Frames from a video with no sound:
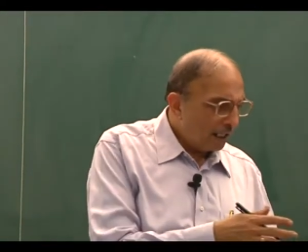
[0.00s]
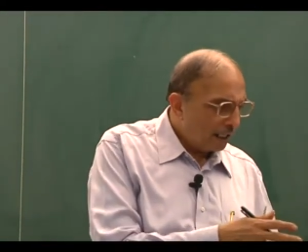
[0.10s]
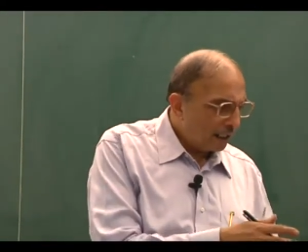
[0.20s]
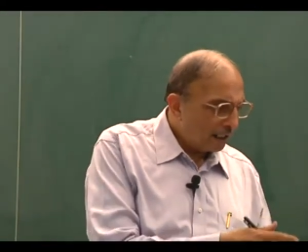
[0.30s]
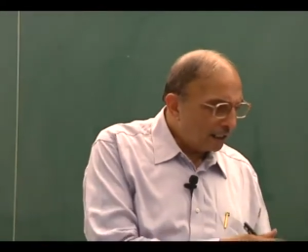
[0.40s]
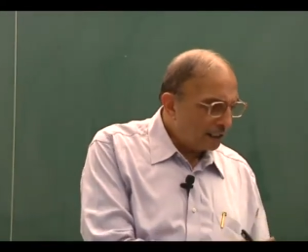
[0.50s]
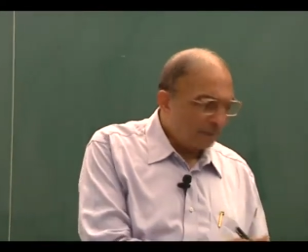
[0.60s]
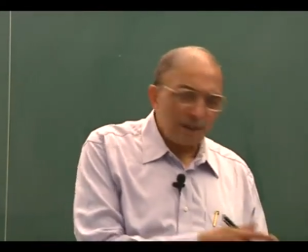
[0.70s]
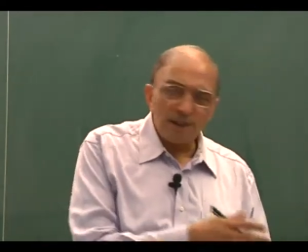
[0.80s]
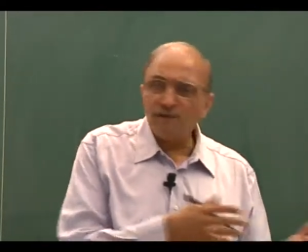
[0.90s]
uh,
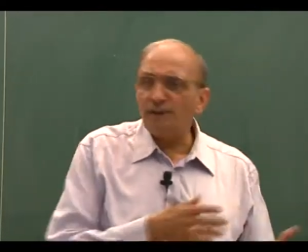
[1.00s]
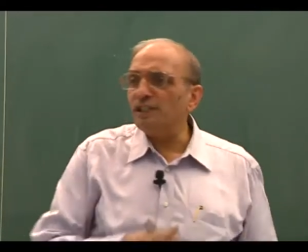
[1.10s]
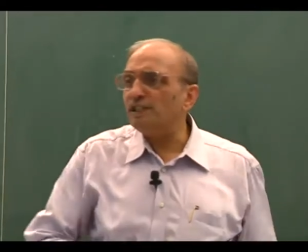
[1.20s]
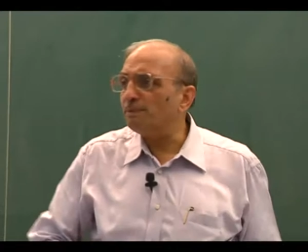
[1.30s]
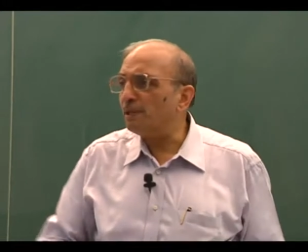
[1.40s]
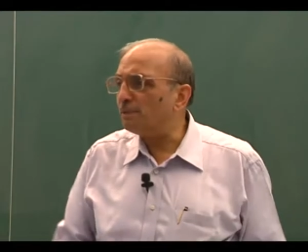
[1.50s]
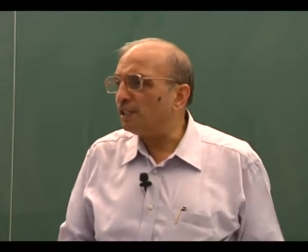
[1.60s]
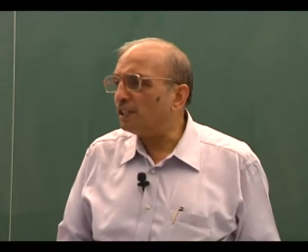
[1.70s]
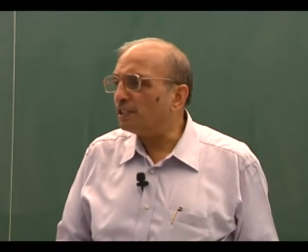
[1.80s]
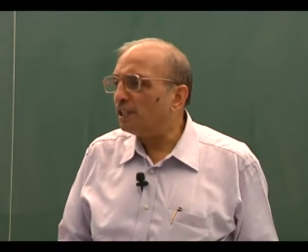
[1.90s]
discipline of friendship
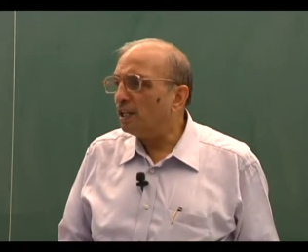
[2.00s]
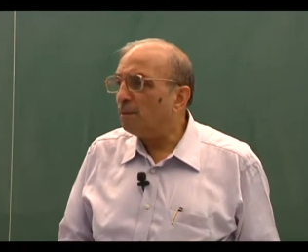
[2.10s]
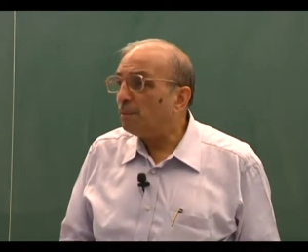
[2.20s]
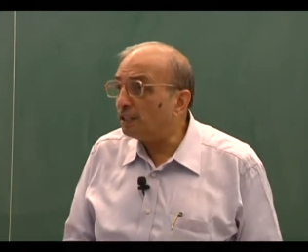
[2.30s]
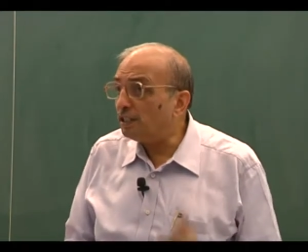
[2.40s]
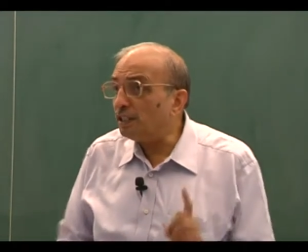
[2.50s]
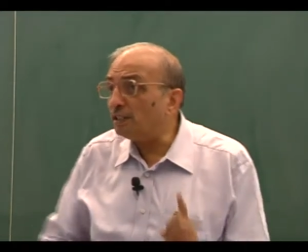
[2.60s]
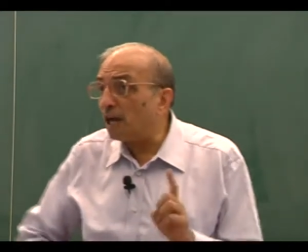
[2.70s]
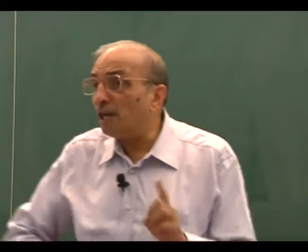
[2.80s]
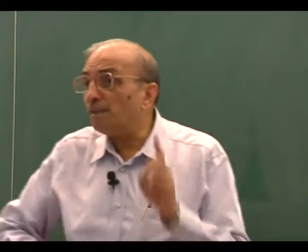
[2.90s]
communication. But these
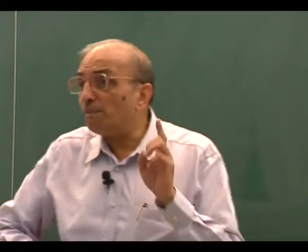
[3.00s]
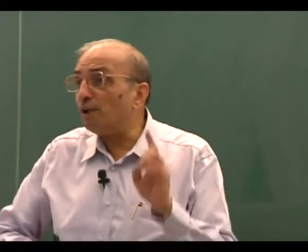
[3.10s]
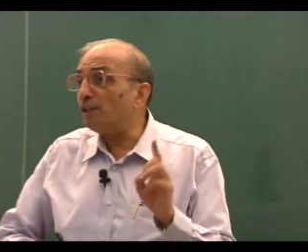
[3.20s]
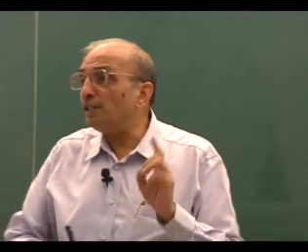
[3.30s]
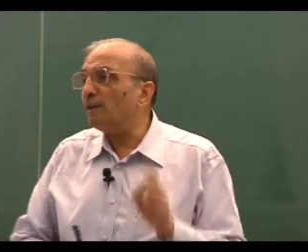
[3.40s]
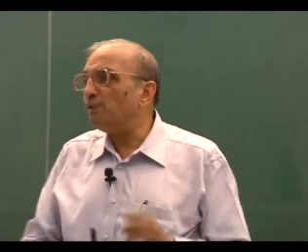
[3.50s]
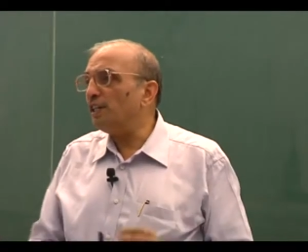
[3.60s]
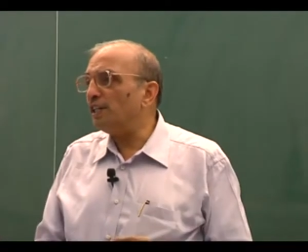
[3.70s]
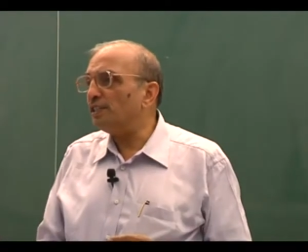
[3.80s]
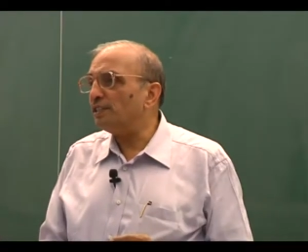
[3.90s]
are important
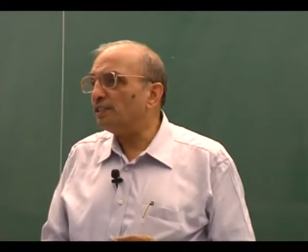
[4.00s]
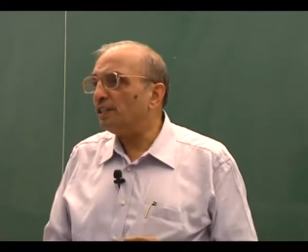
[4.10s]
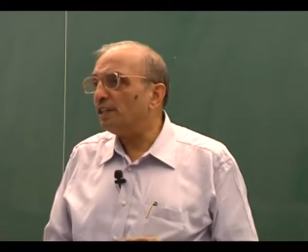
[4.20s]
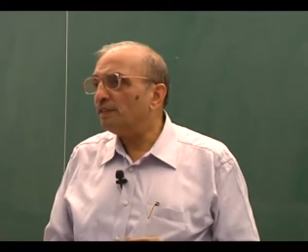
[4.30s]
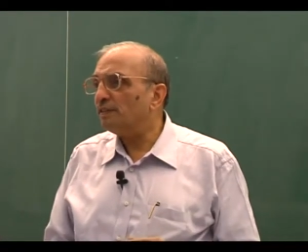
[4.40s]
communications in life.